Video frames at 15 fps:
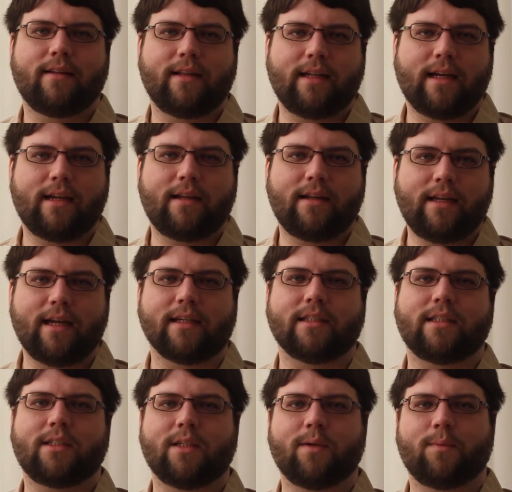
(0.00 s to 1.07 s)
then
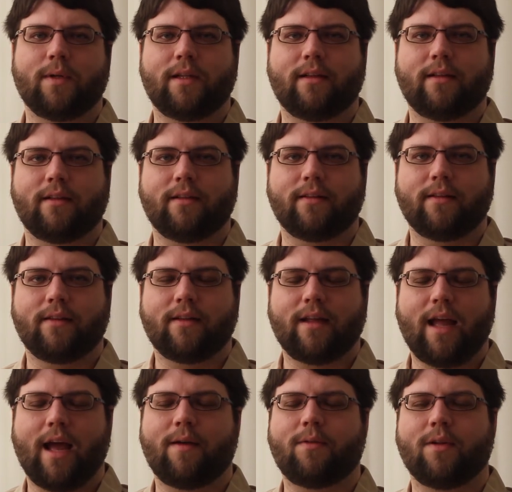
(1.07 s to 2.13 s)
yes, you will
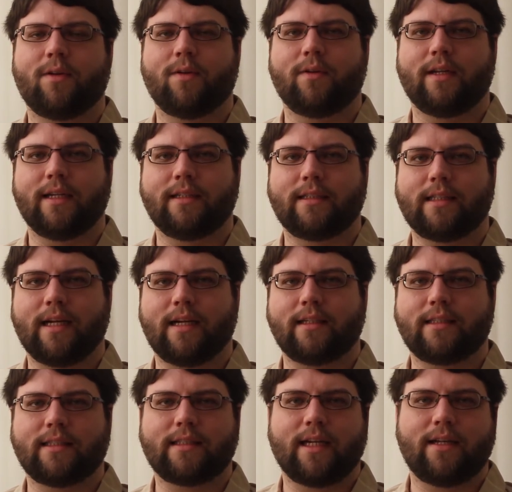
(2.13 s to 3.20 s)
have to do these
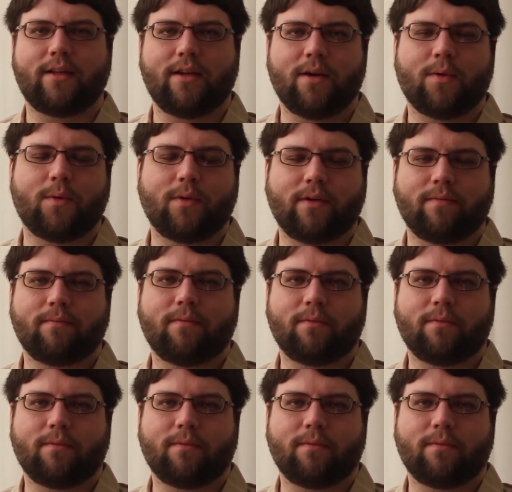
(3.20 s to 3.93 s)
tests and know